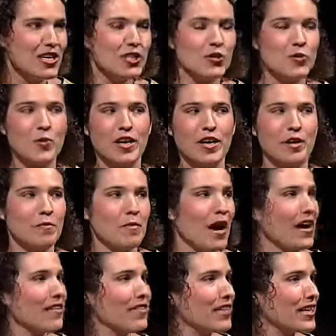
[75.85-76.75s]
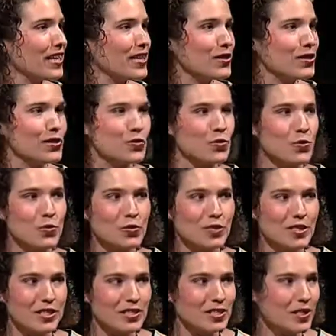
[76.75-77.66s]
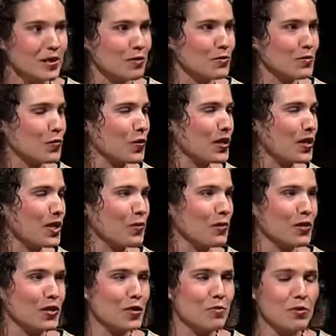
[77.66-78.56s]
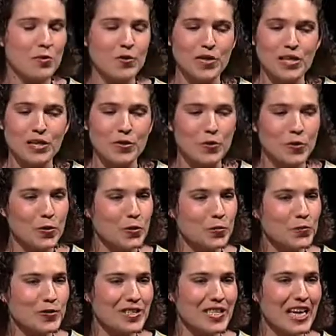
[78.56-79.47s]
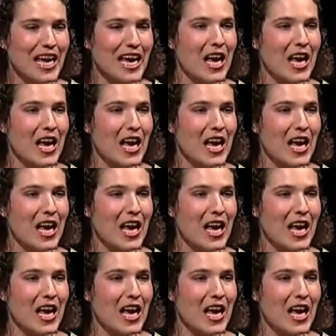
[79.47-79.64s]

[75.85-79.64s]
doing my thing in the school systems, working with community groups,